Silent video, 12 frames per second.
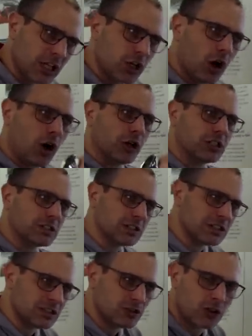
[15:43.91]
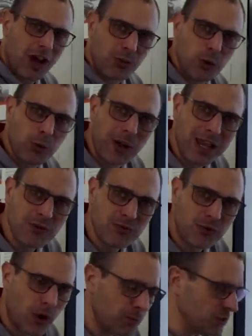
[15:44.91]
car doesn't drive away
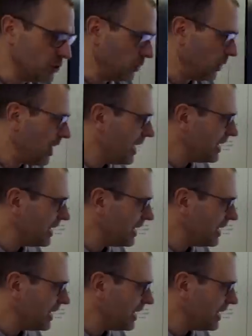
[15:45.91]
from you.